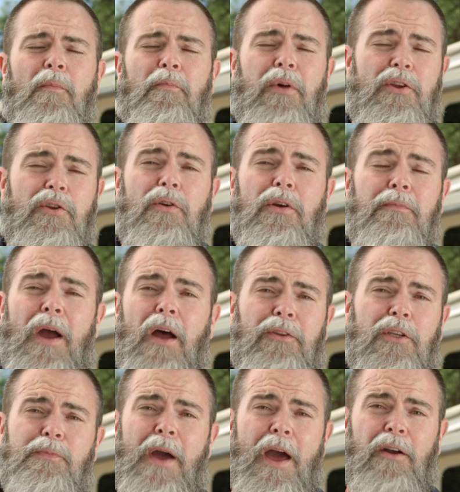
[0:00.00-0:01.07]
but you can mount
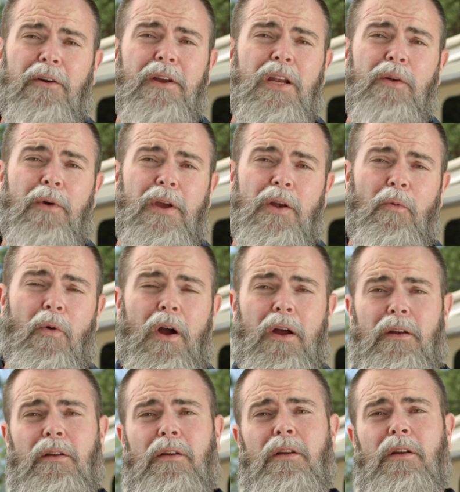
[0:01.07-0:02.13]
this battery any way you want.